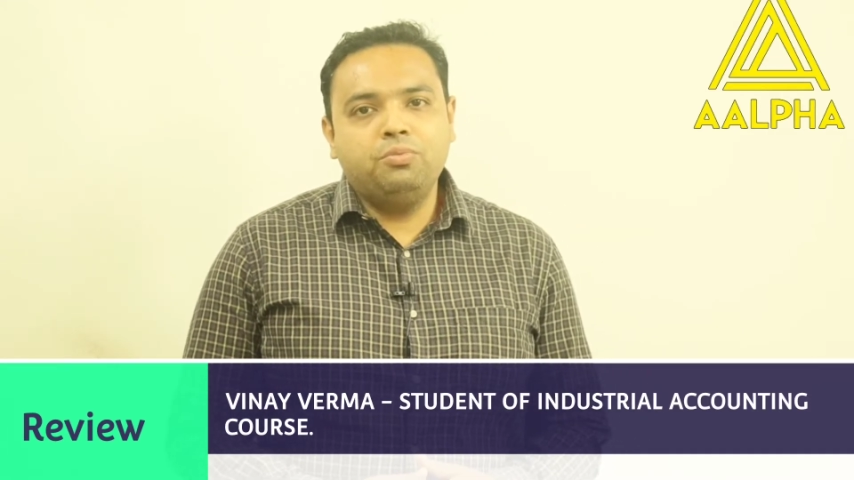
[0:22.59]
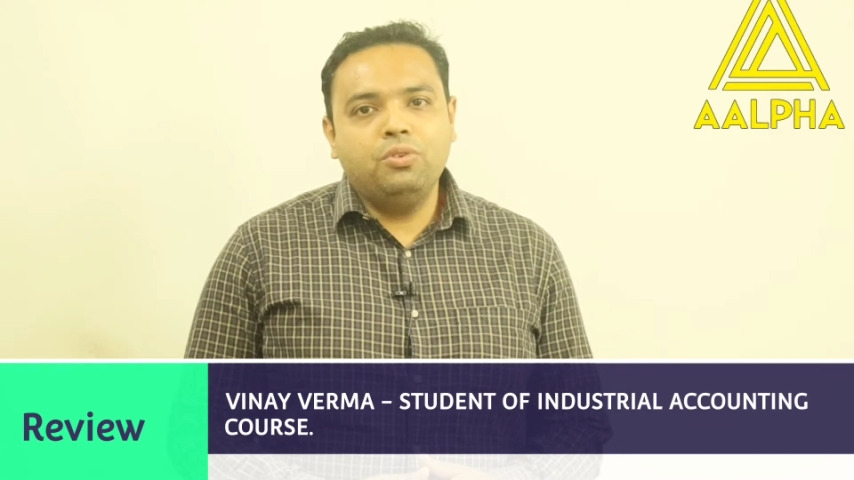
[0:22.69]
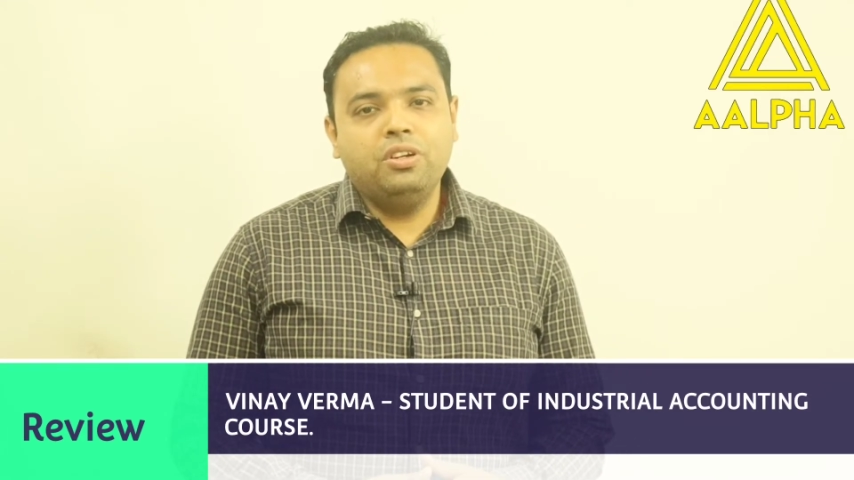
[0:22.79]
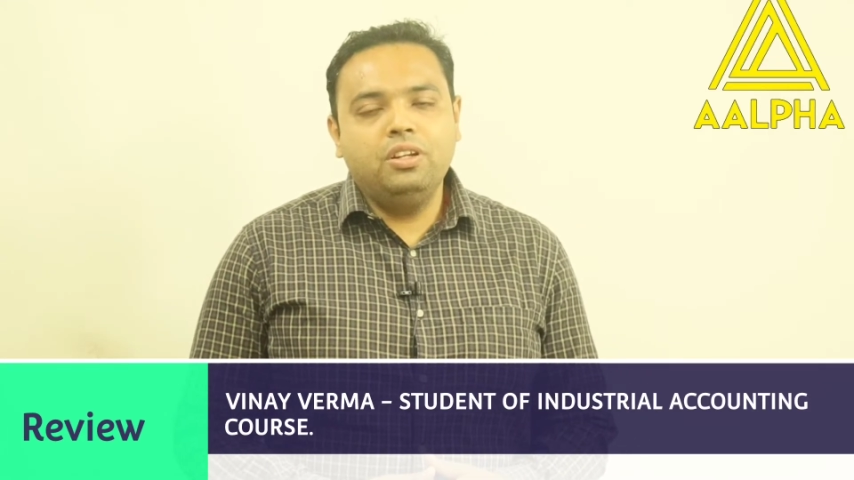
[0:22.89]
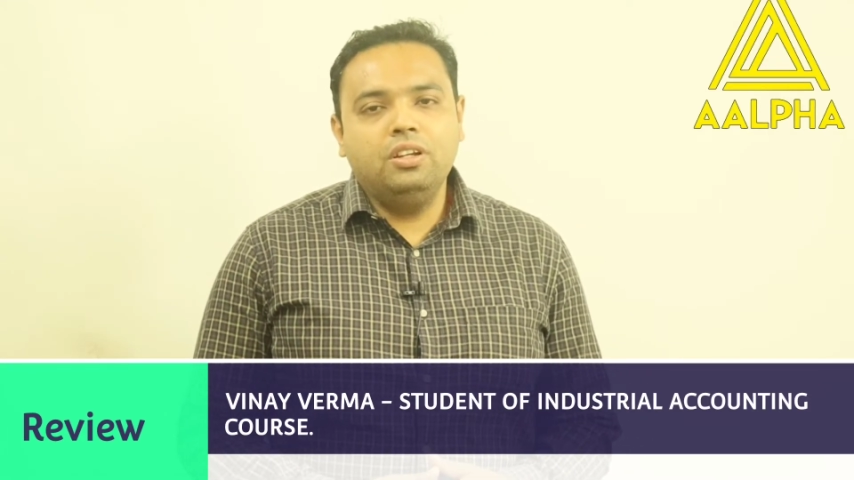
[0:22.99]

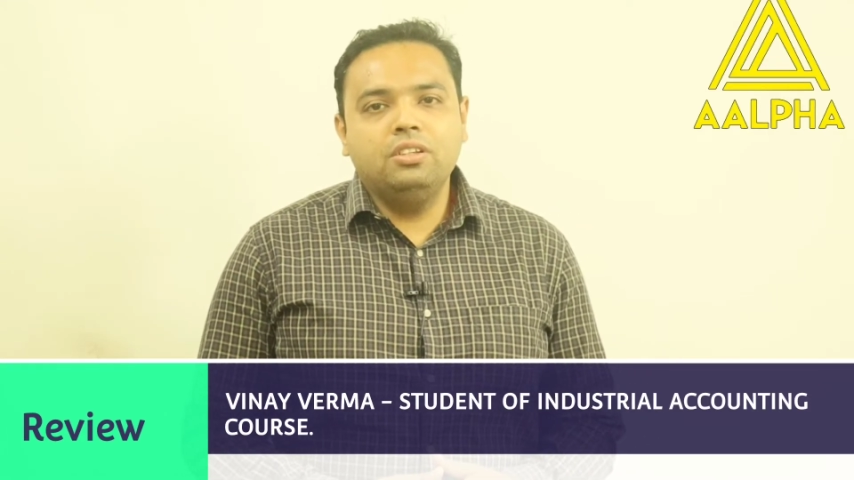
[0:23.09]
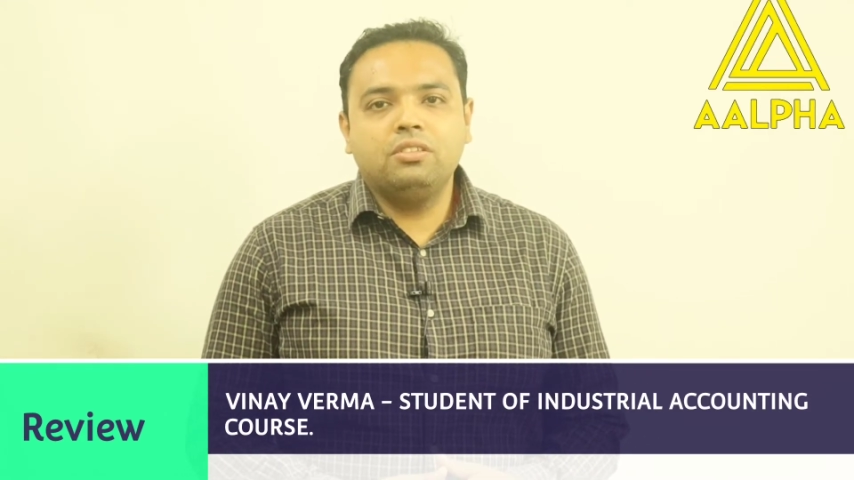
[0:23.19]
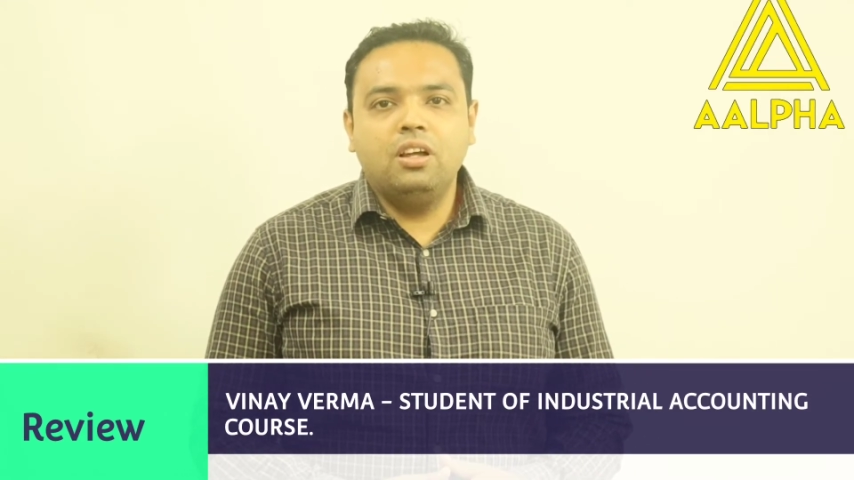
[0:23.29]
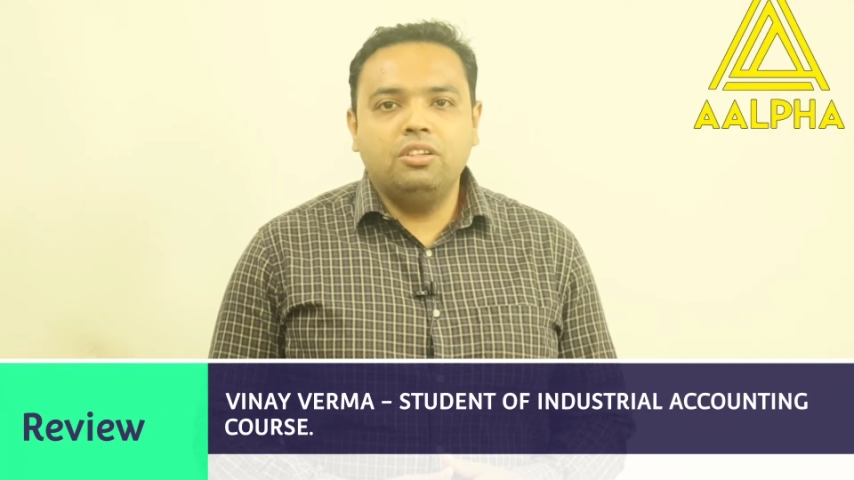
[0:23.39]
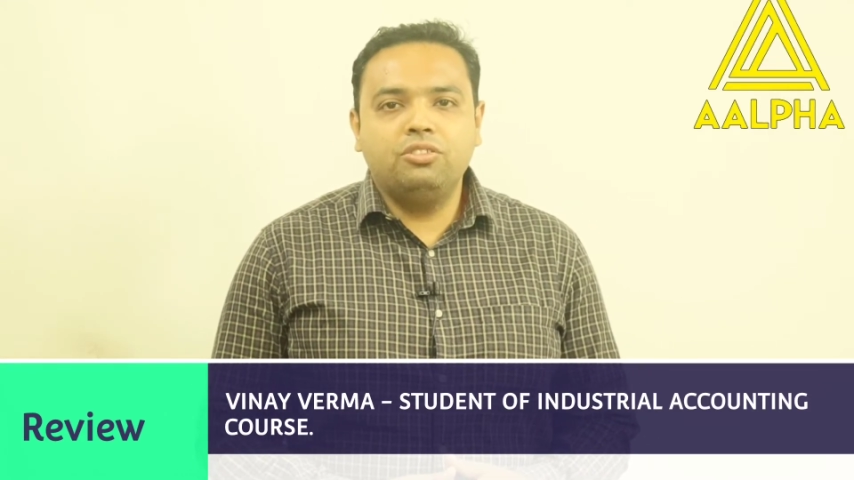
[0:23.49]
spoken
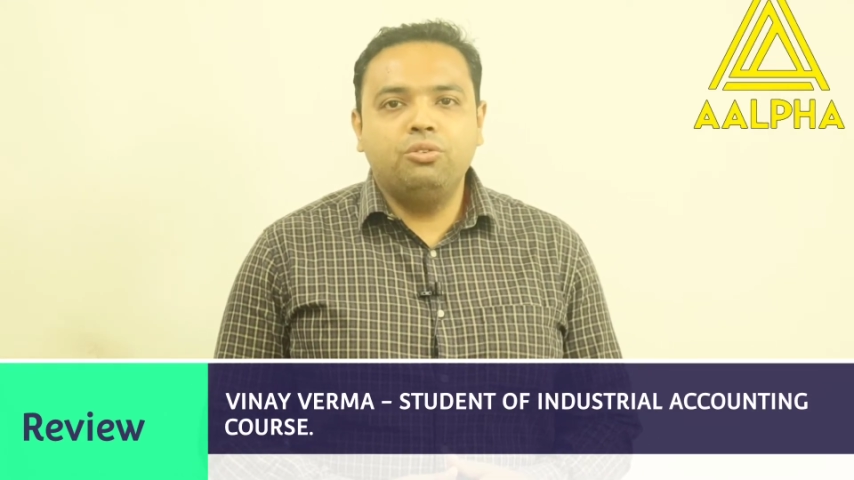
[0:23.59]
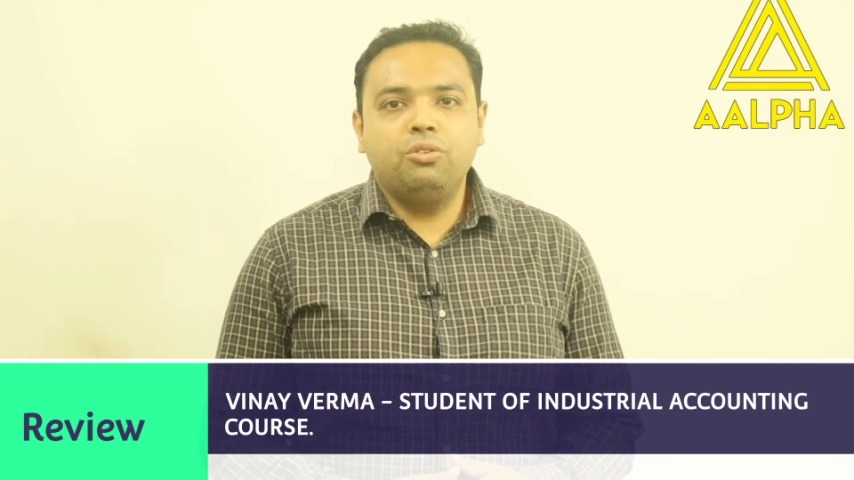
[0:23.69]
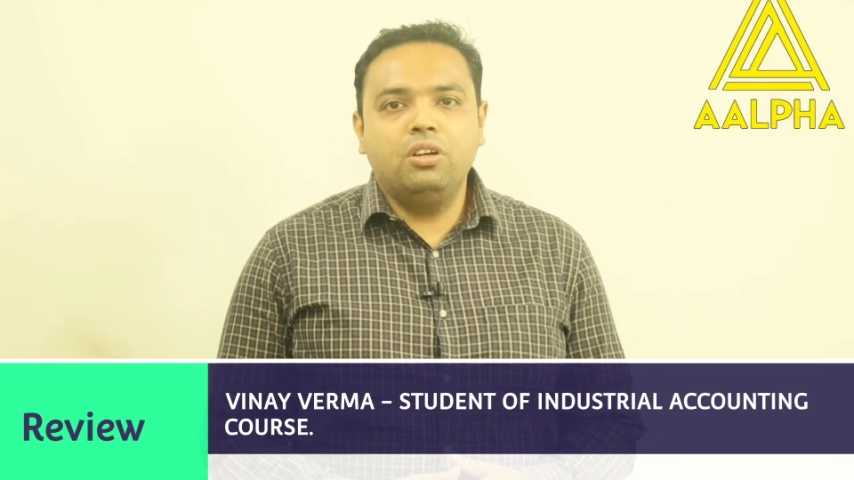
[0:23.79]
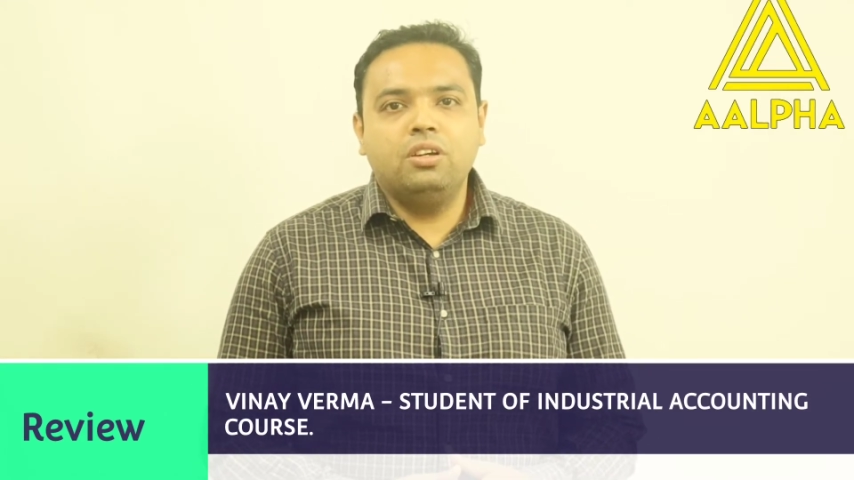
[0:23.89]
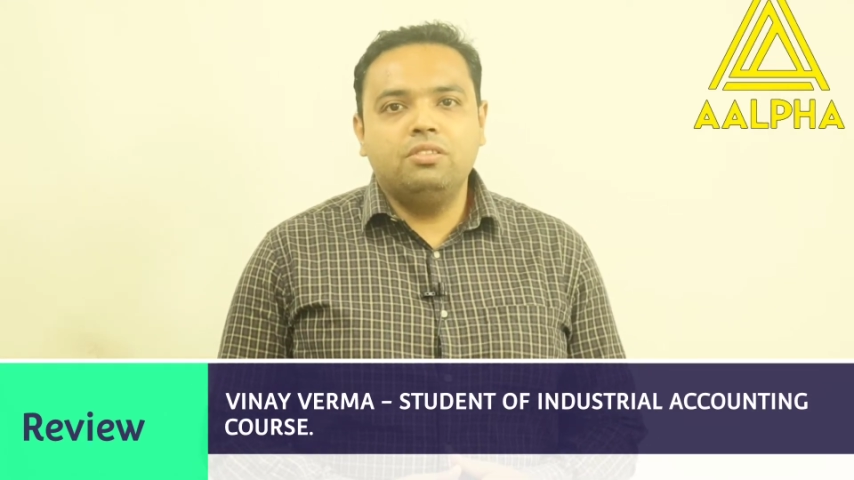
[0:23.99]
English class tutorial